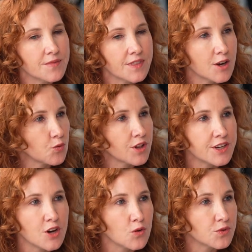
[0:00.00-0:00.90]
they
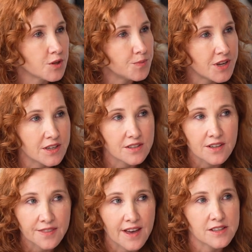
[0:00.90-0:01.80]
really don't compete
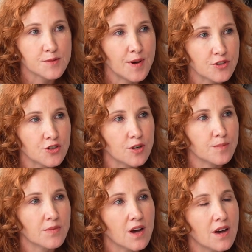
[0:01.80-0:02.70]
in that spectrum.
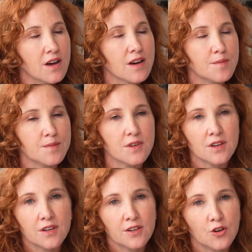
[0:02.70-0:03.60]

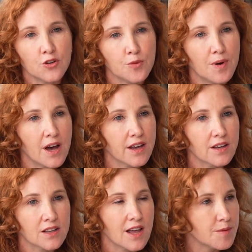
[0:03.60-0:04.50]
You buy
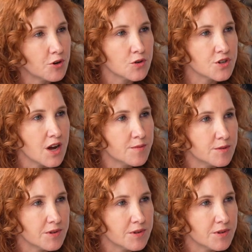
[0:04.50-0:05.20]
a lab grown diamond